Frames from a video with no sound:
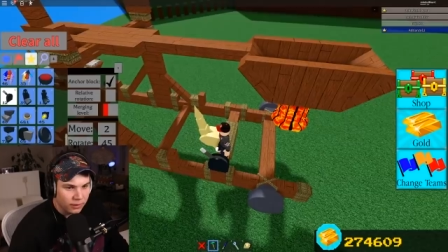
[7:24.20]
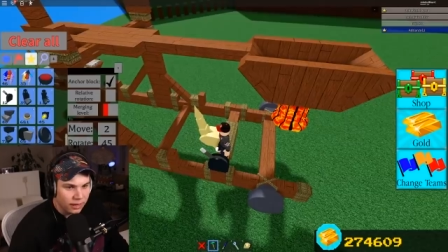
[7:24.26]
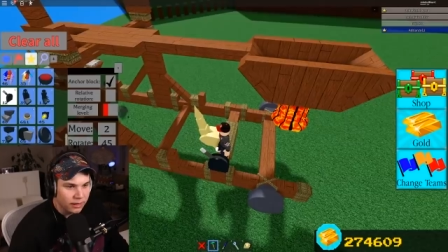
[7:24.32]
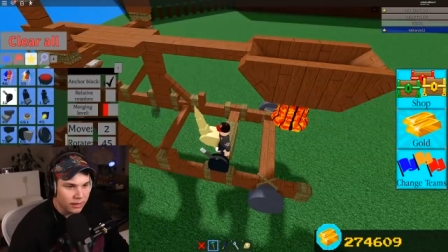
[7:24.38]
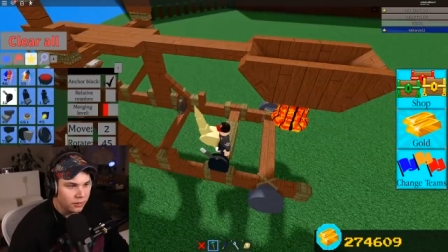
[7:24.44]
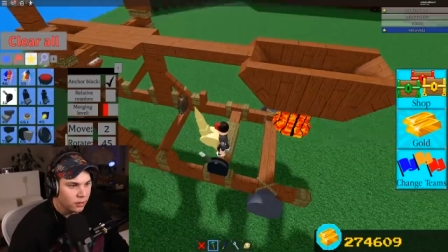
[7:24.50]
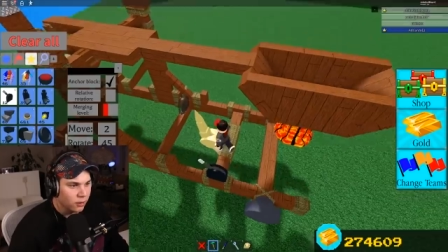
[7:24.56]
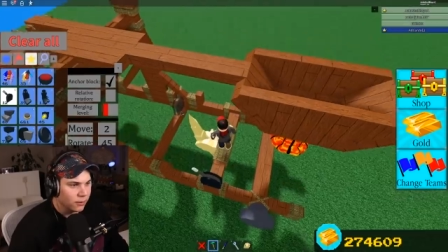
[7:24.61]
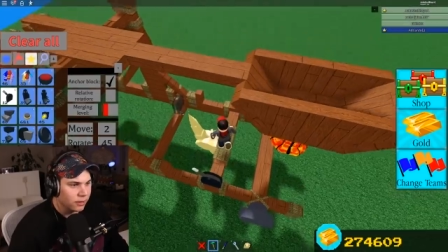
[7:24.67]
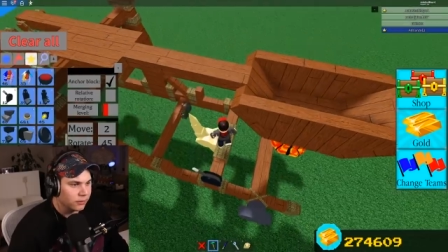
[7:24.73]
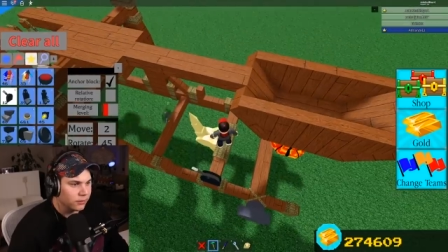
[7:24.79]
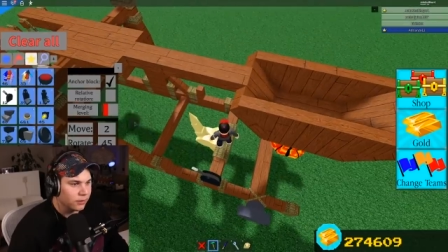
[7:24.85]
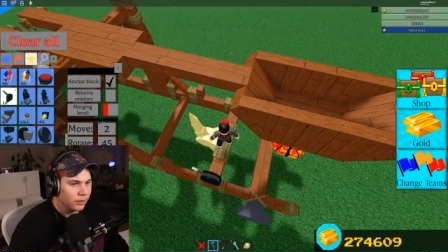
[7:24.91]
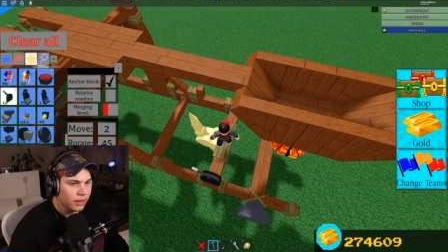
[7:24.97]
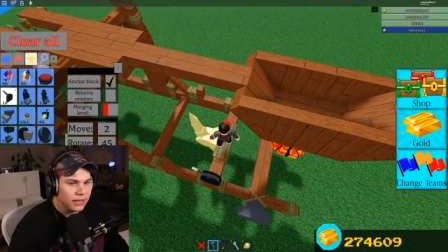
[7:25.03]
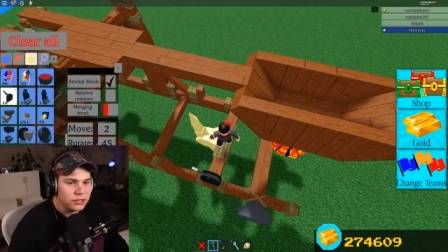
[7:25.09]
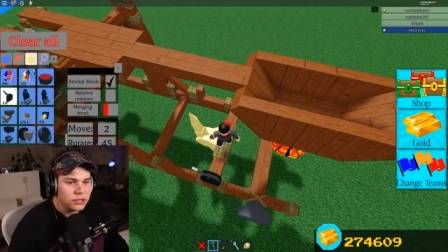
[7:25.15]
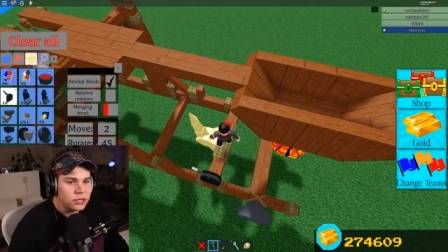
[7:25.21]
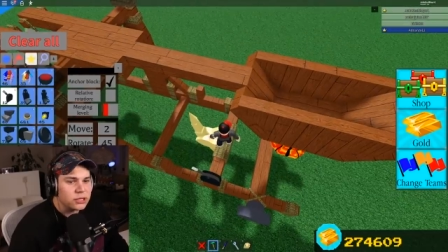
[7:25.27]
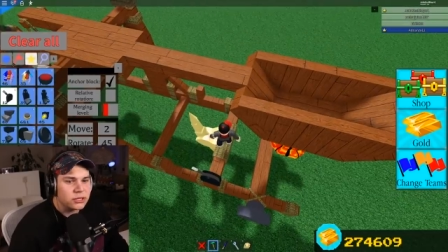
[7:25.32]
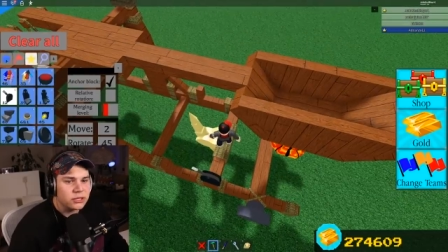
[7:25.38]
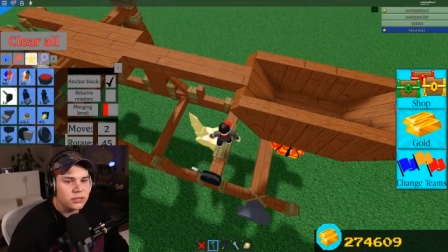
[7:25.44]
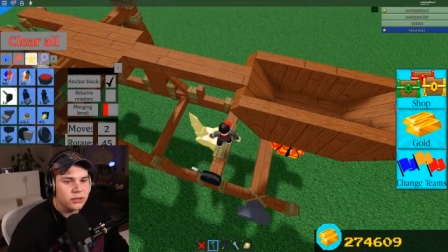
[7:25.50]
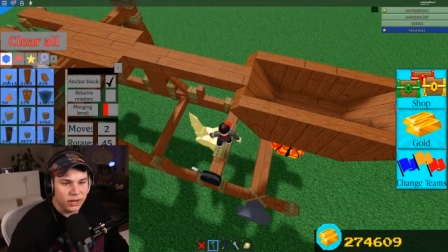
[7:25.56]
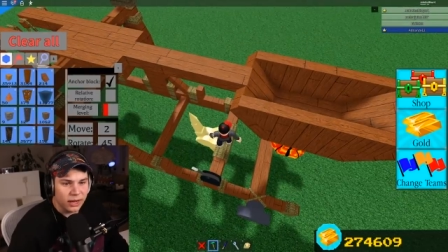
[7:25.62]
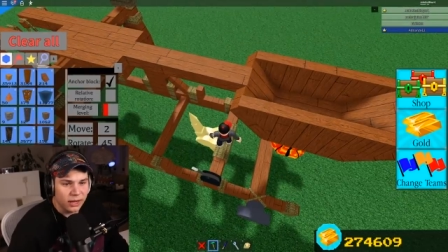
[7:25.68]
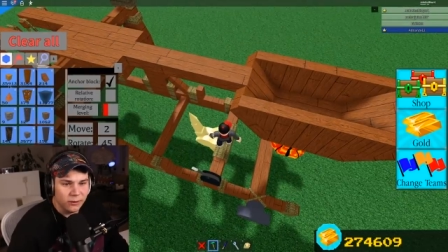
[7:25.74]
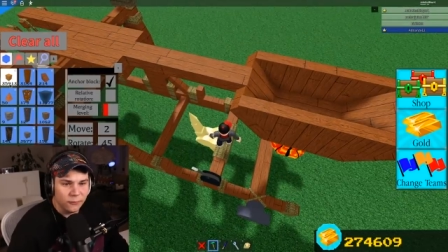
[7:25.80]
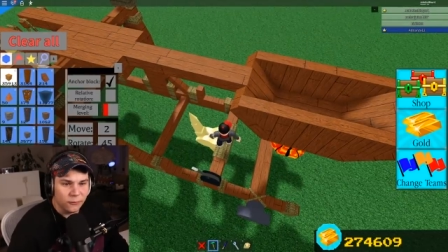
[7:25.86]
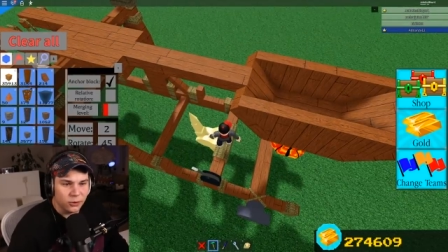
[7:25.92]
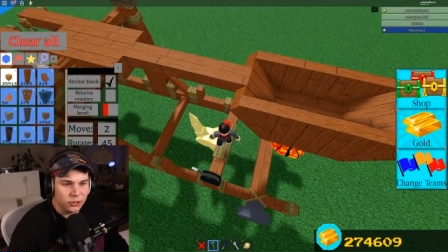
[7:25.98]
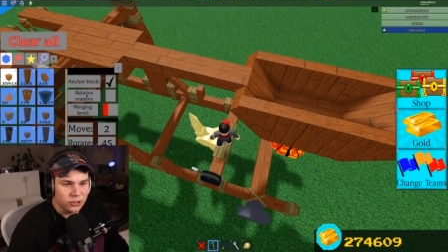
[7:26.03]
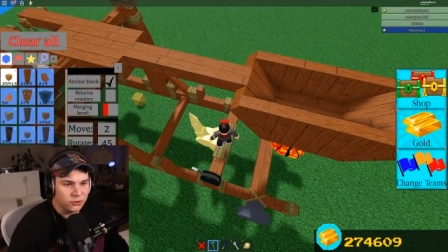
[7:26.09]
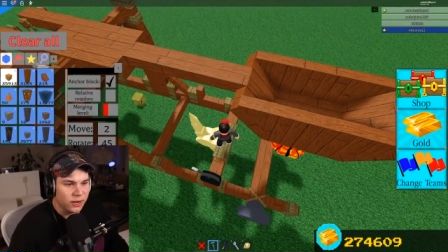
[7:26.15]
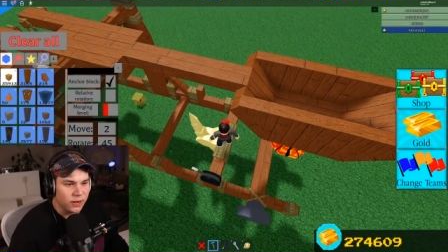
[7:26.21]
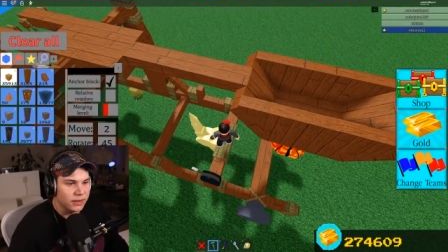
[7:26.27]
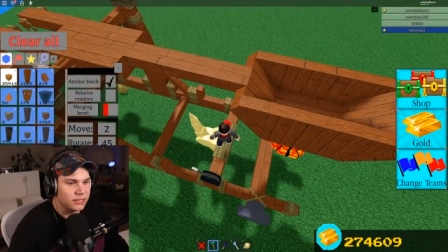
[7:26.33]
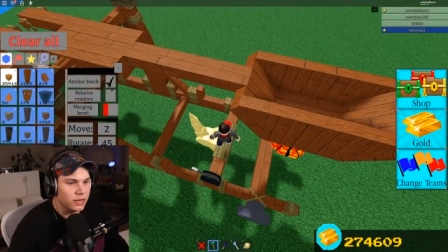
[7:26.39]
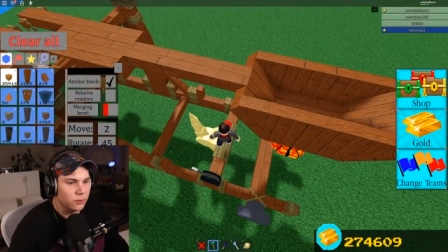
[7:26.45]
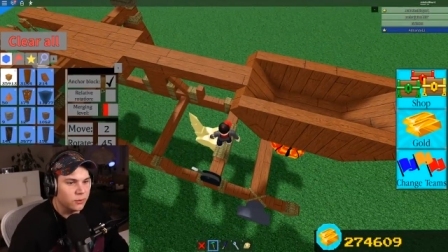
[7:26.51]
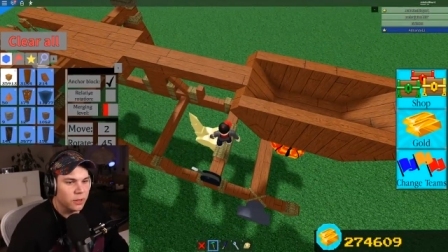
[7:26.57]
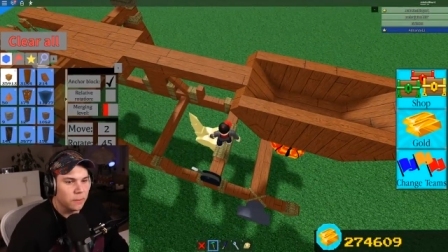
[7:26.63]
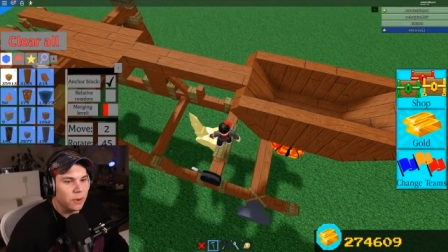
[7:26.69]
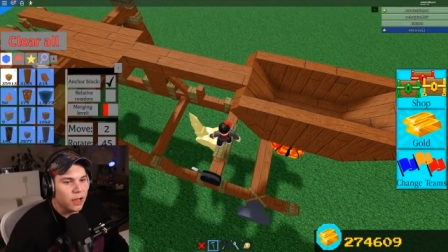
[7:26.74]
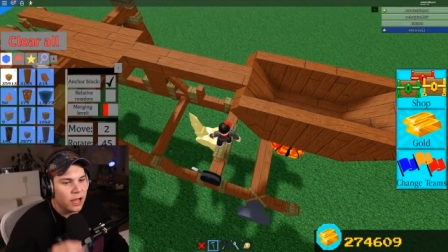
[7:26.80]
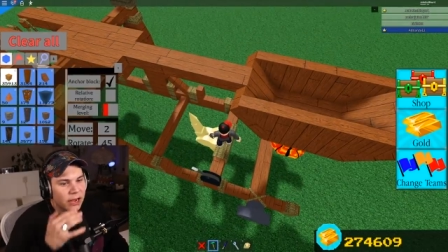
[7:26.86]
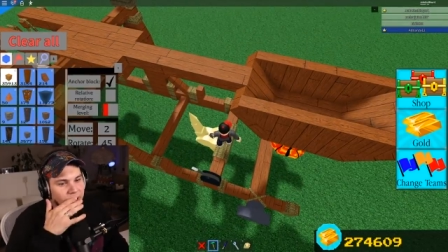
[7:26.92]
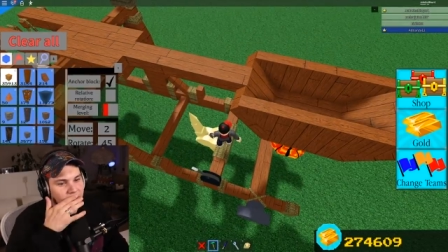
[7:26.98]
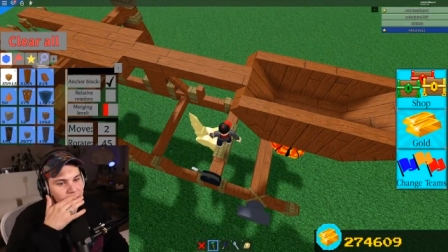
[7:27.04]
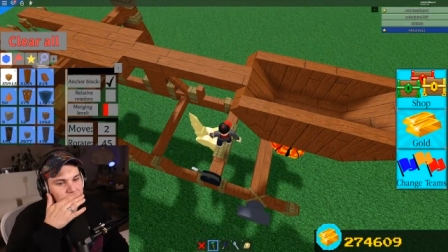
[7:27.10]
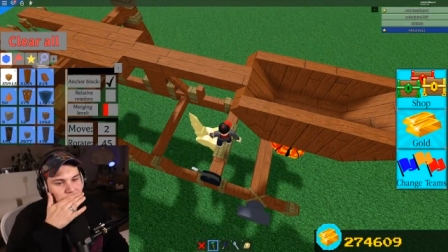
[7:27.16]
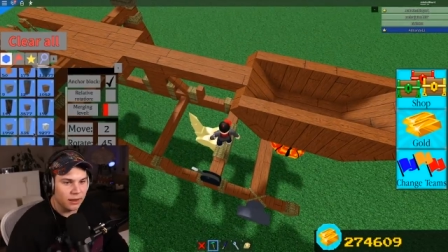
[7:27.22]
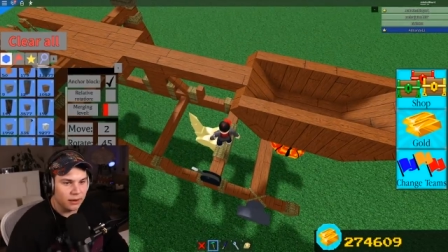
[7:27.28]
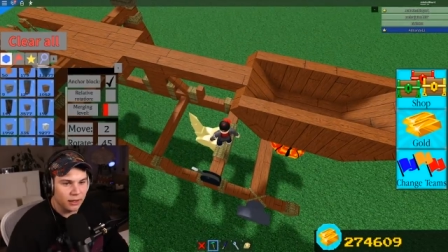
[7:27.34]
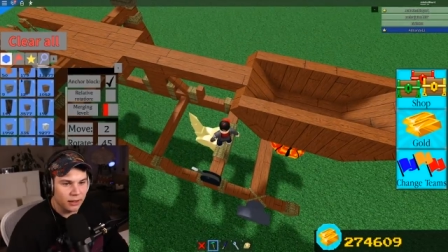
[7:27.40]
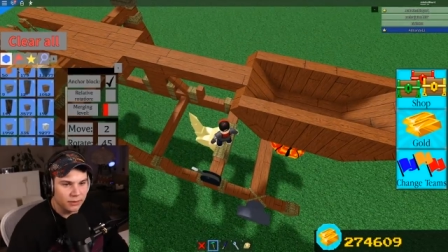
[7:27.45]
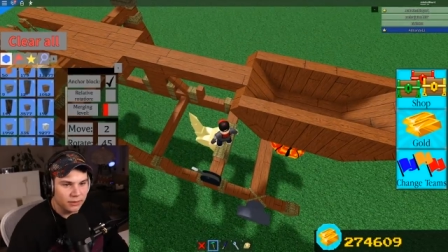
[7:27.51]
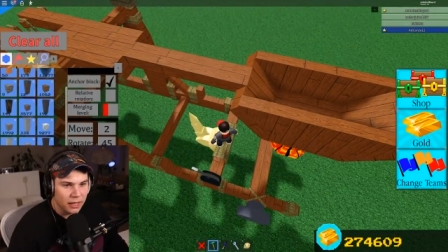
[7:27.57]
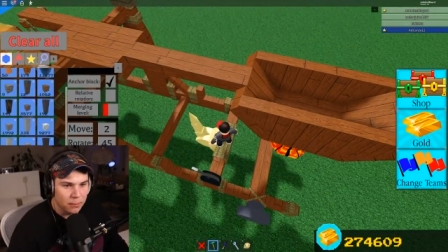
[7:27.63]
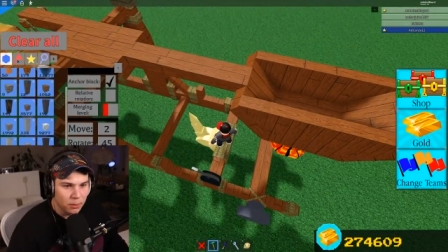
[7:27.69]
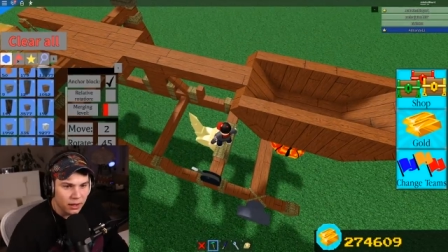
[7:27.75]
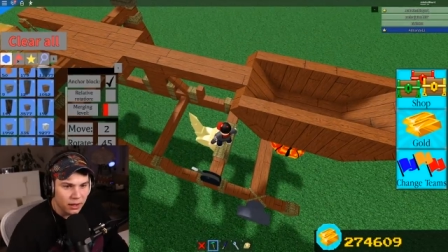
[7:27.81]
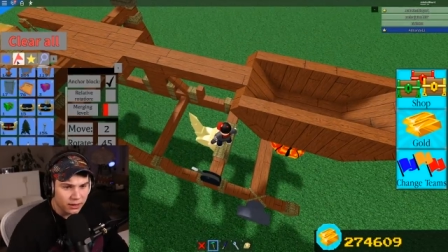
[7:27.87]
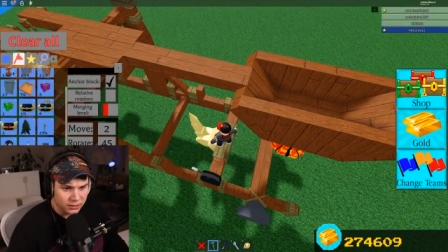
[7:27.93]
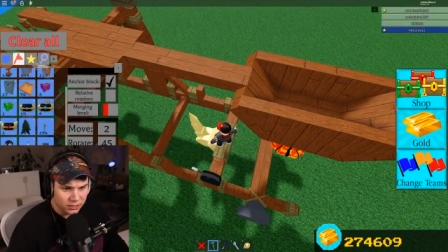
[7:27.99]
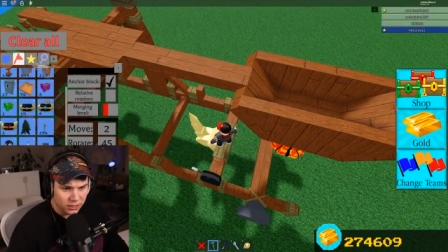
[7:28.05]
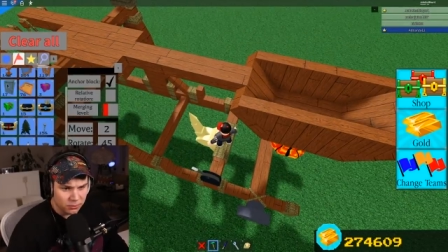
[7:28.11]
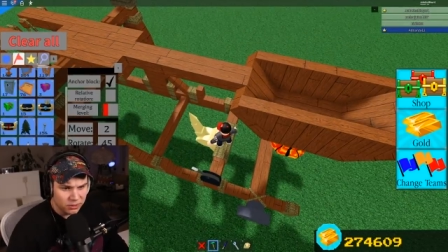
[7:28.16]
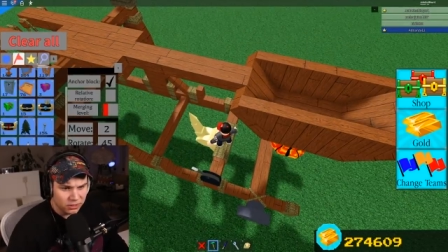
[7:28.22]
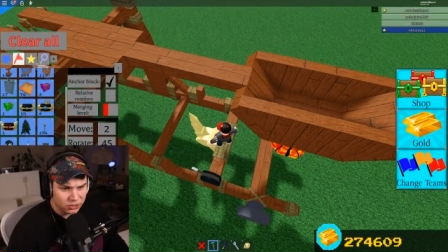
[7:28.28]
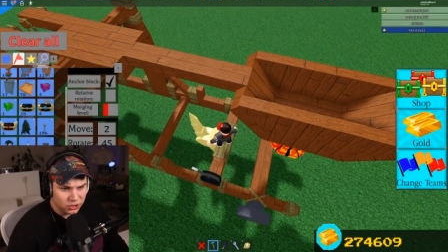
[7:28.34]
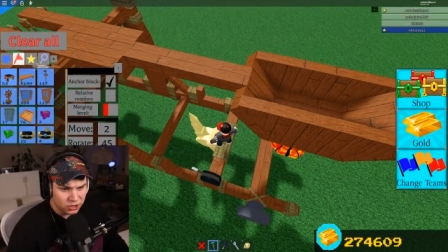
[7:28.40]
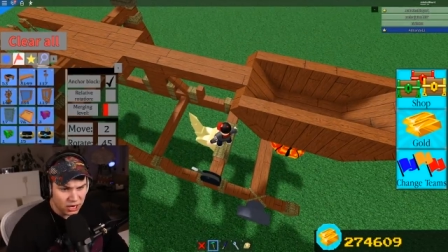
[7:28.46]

okay, you know what? Let's just, we gotta first try this out with a block, guys. And uh, that block is gonna be a